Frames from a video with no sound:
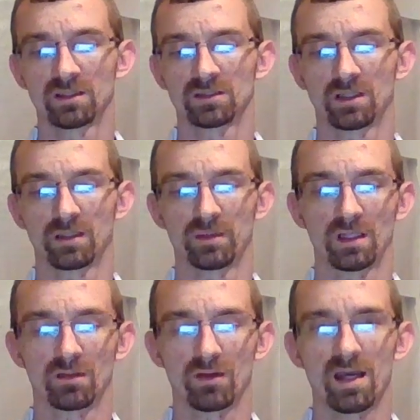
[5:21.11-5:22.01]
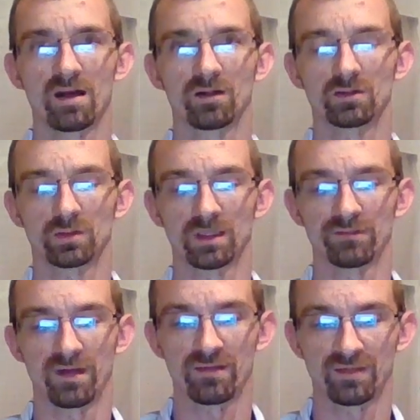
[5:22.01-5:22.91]
So I mean, around
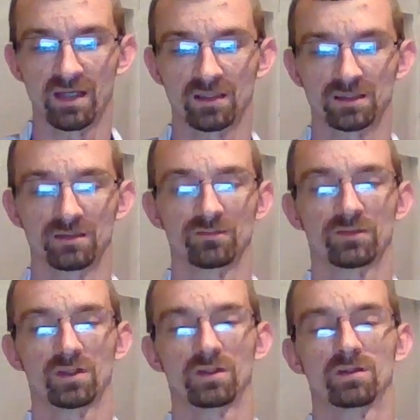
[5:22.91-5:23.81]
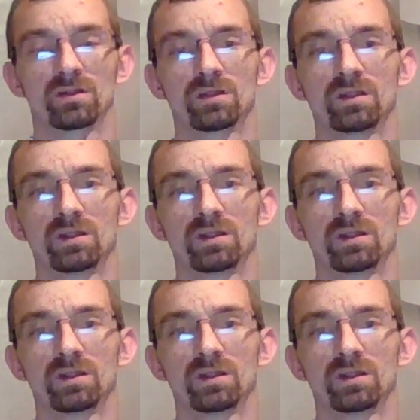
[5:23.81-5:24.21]
25,000 for